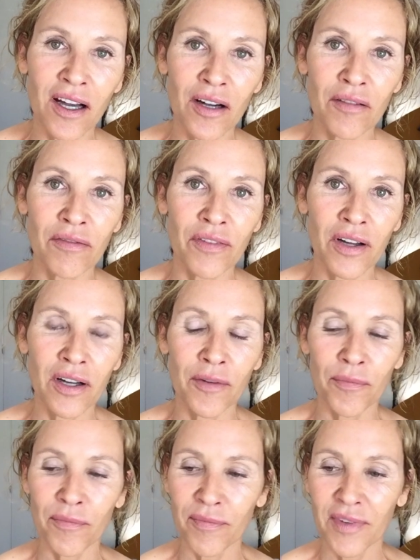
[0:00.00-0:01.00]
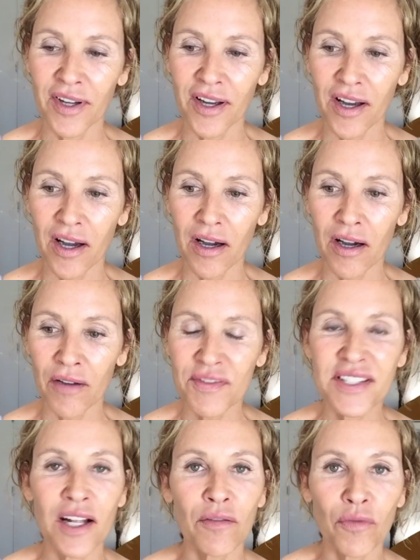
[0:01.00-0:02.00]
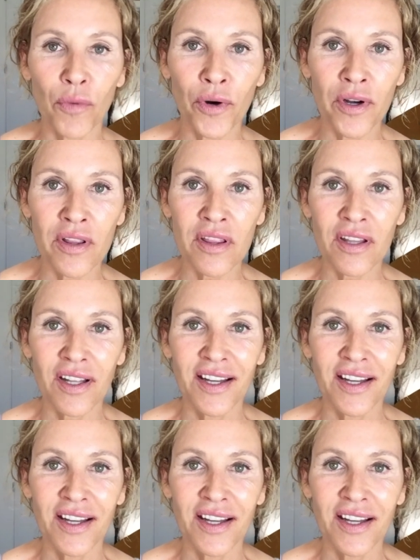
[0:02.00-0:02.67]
of self-worth,